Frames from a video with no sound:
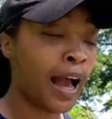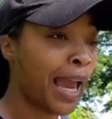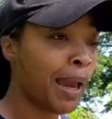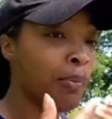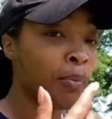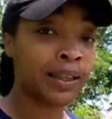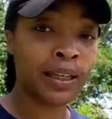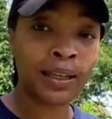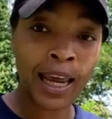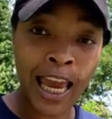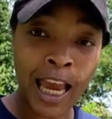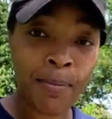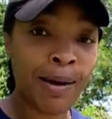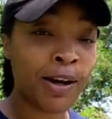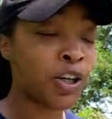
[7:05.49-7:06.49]
I came up with the
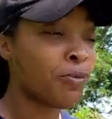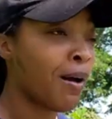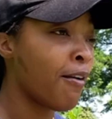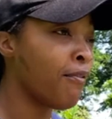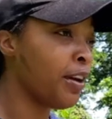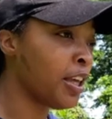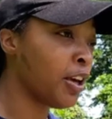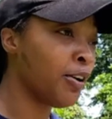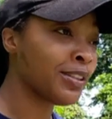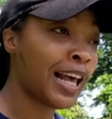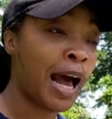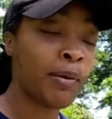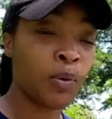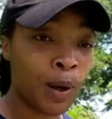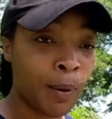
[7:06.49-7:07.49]
name. I do my videos.
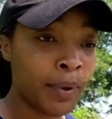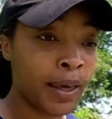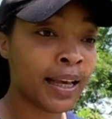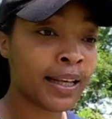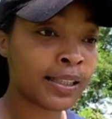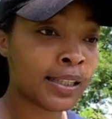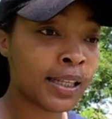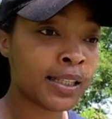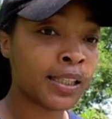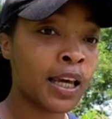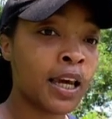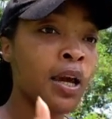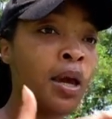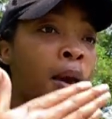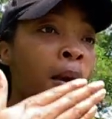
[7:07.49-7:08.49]
I'm the one being
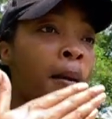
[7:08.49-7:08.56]
consistent.